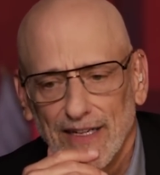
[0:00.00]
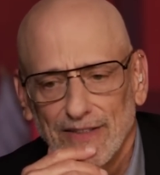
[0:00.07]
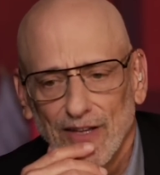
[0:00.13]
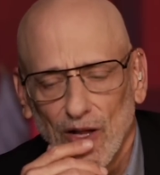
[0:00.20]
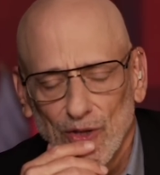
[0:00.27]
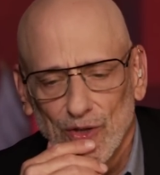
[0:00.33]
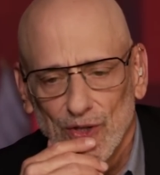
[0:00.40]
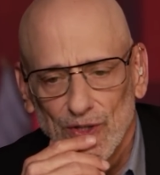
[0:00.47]

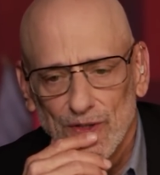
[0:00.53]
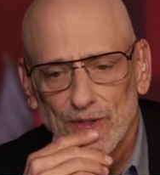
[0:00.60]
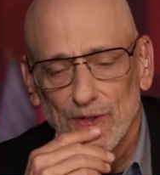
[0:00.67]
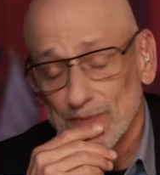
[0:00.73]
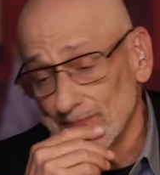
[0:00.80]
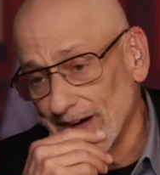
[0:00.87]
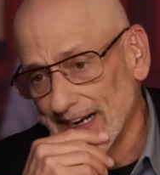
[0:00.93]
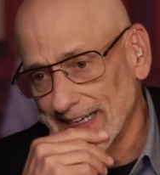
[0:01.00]
adulthood
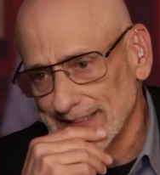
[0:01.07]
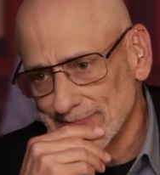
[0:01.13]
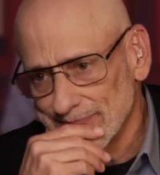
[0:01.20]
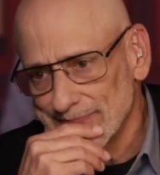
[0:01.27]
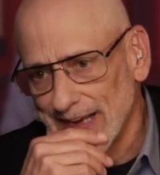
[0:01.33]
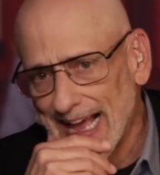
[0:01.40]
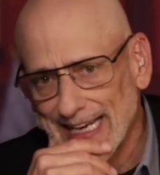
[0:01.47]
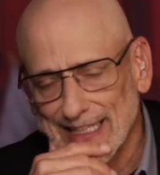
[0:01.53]
or my
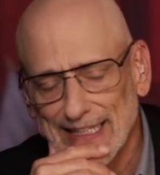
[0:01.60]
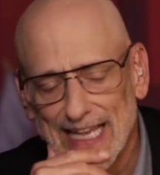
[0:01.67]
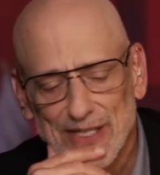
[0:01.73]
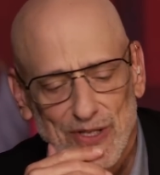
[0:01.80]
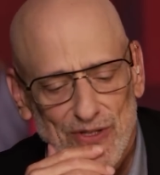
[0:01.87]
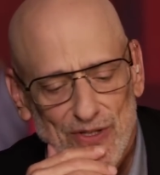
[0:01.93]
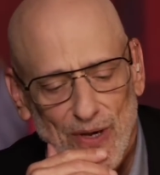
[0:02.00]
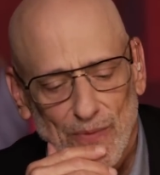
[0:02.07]

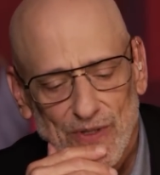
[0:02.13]
adolescence,